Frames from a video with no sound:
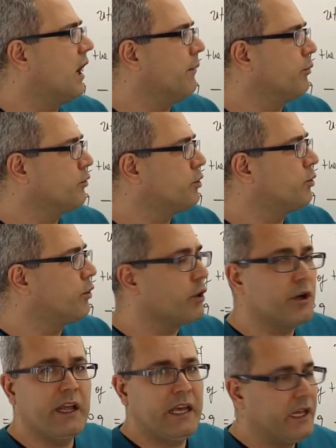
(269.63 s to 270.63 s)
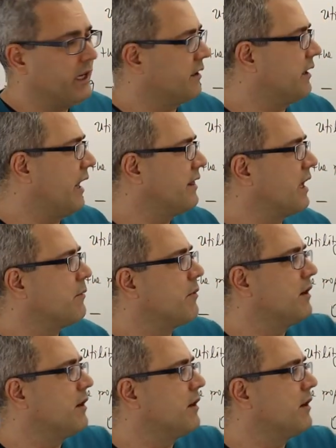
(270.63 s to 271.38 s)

I put 30 here and then